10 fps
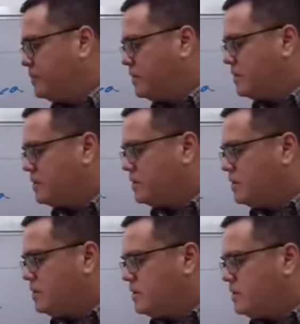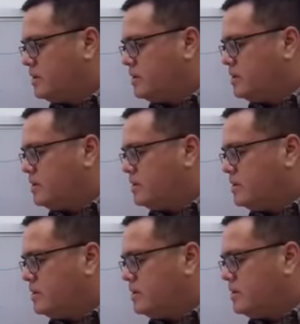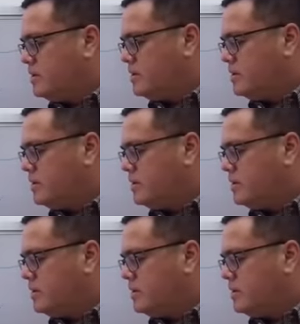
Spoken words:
[no speech]